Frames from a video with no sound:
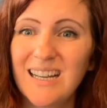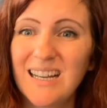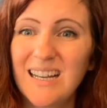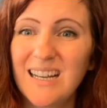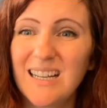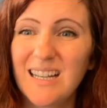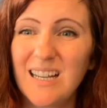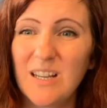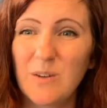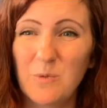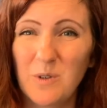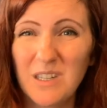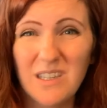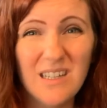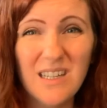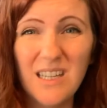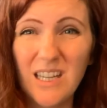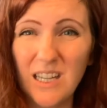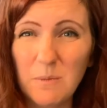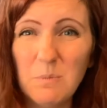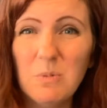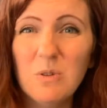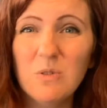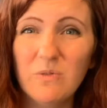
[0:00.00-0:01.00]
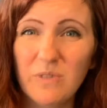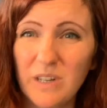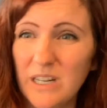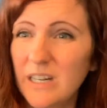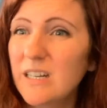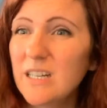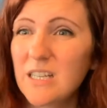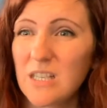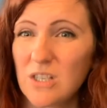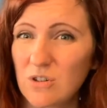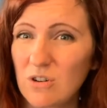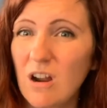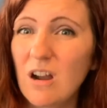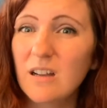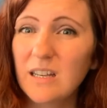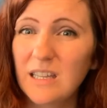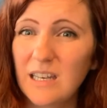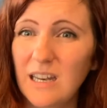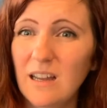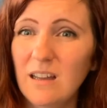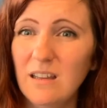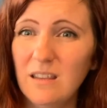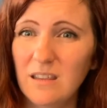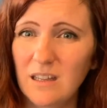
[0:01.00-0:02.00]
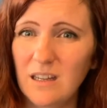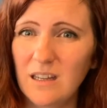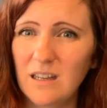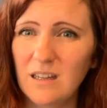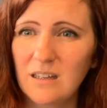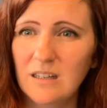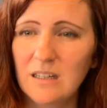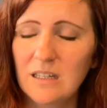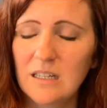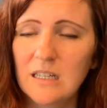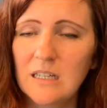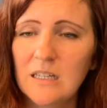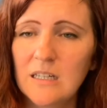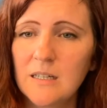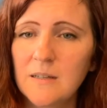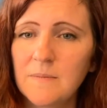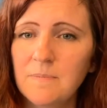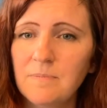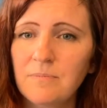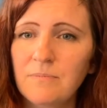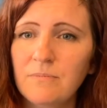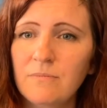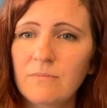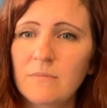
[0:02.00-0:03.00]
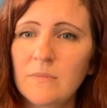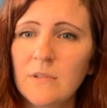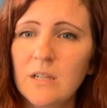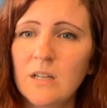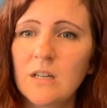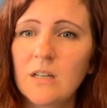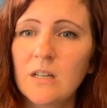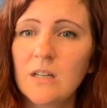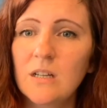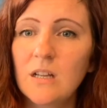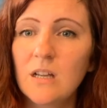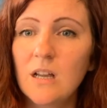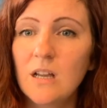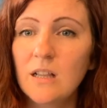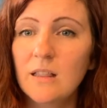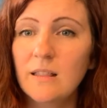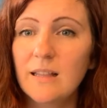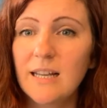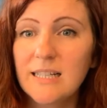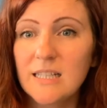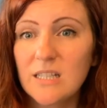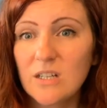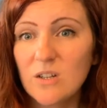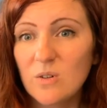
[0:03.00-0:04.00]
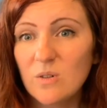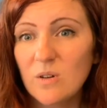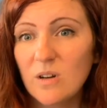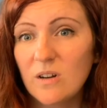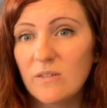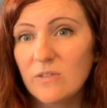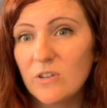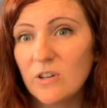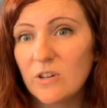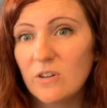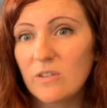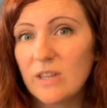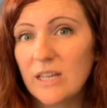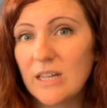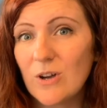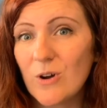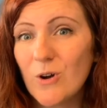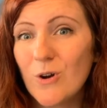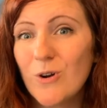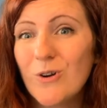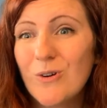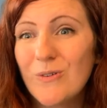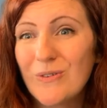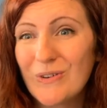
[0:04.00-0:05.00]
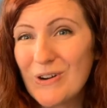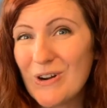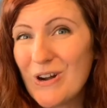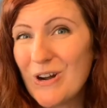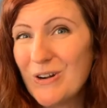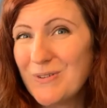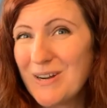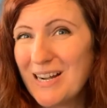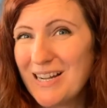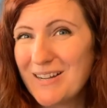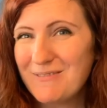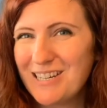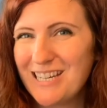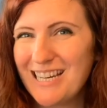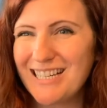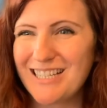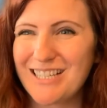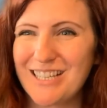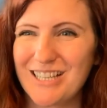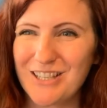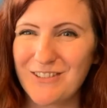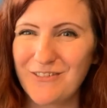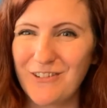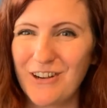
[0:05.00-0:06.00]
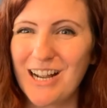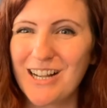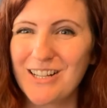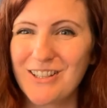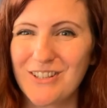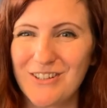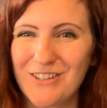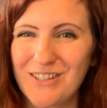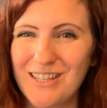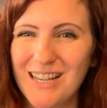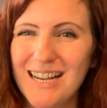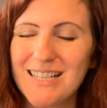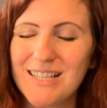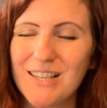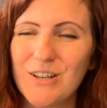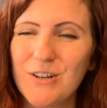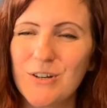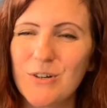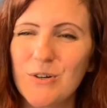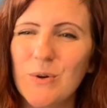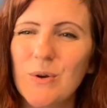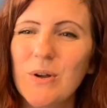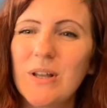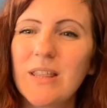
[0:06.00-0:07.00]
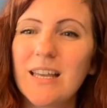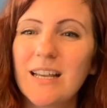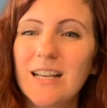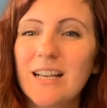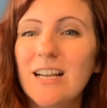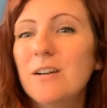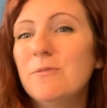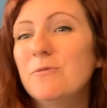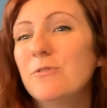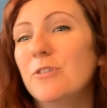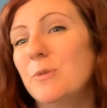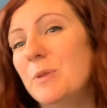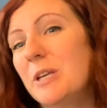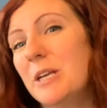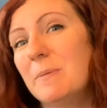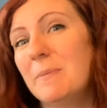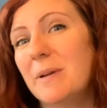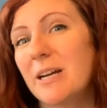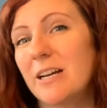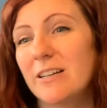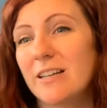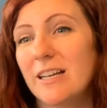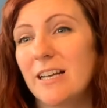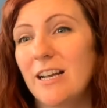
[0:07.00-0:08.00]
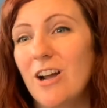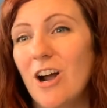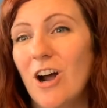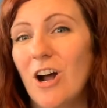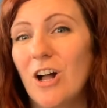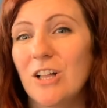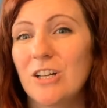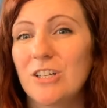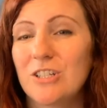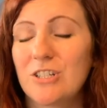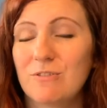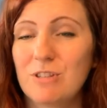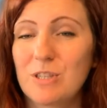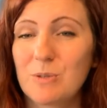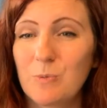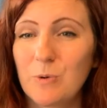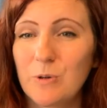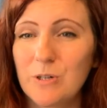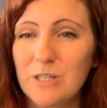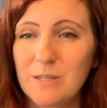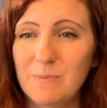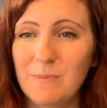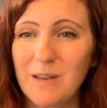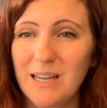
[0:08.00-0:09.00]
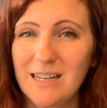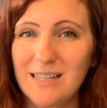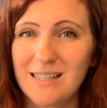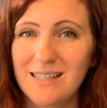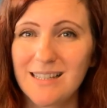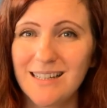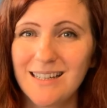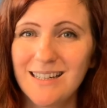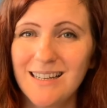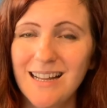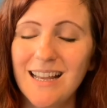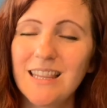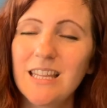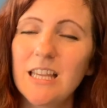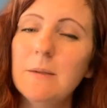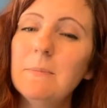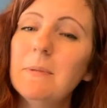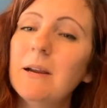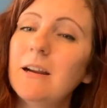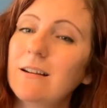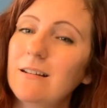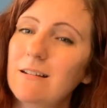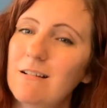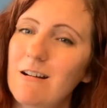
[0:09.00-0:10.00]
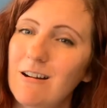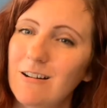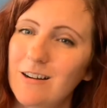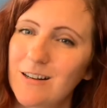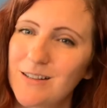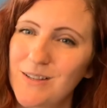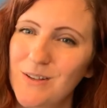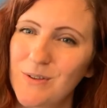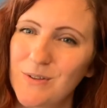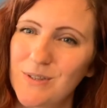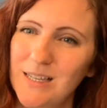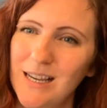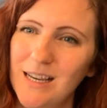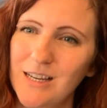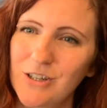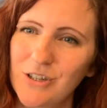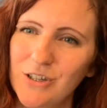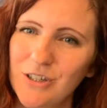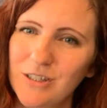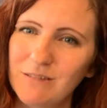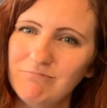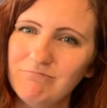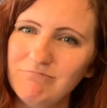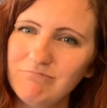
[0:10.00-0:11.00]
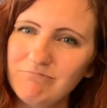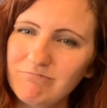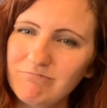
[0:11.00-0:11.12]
can really keep you very strong and healthy. Let's go over the overall recommendations for exercise, though, that come from the American College of Sports Medicine and the American Heart Association.